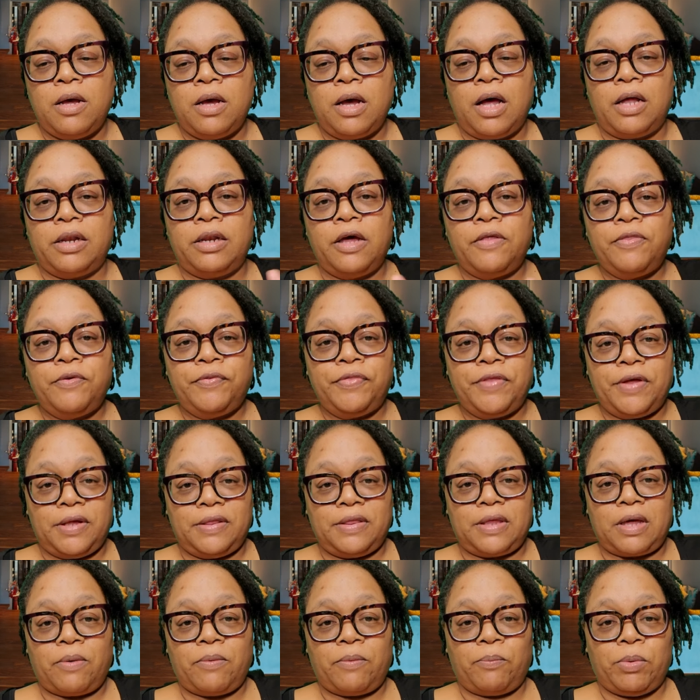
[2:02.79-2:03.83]
Another thing
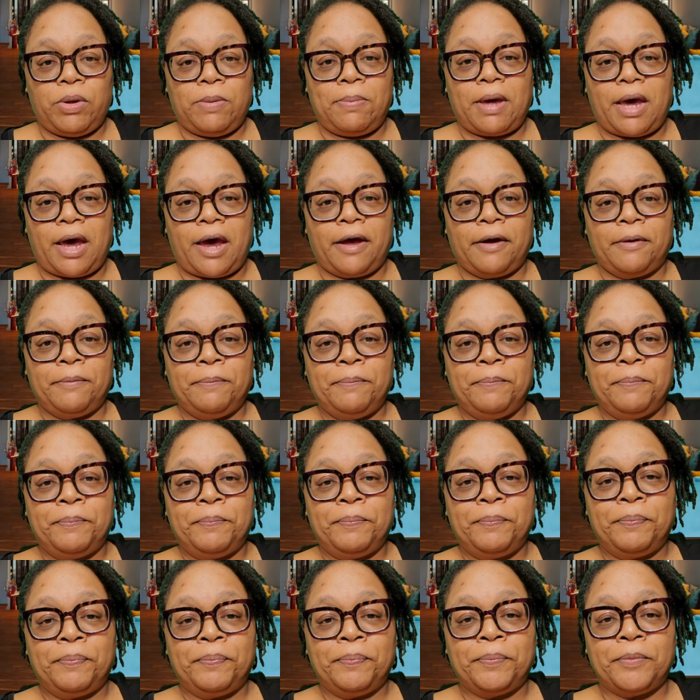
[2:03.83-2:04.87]
that we pack
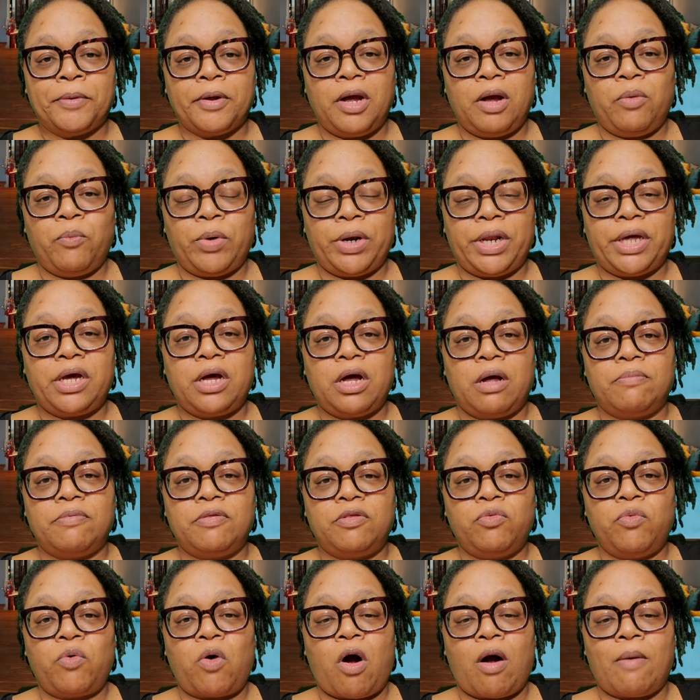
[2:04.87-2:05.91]
when it comes
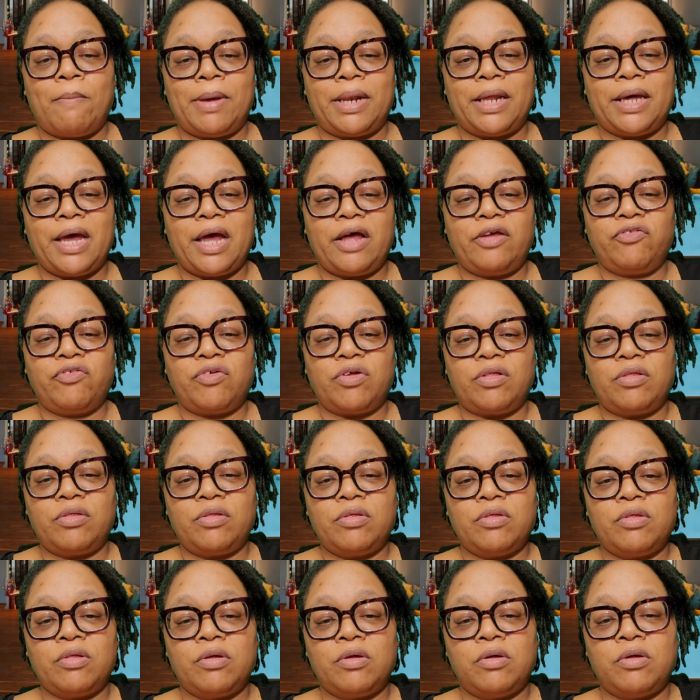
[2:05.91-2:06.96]
to our
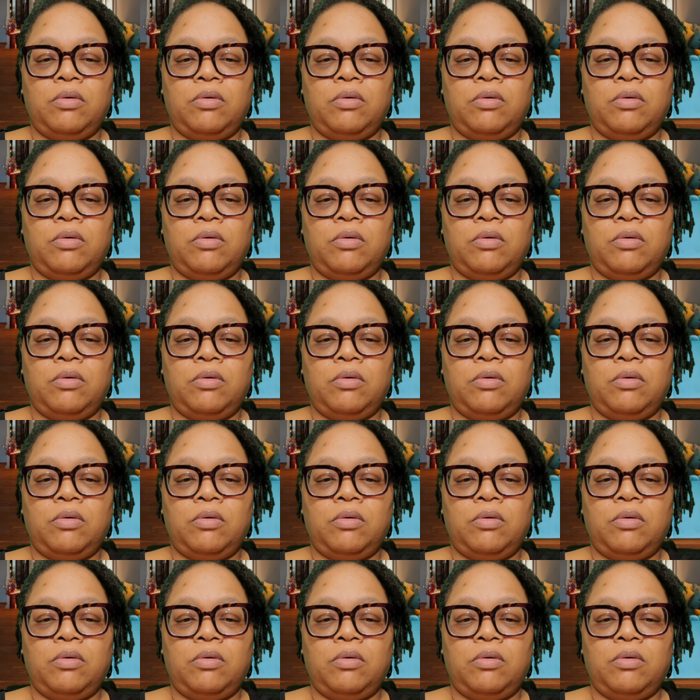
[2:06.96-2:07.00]
medications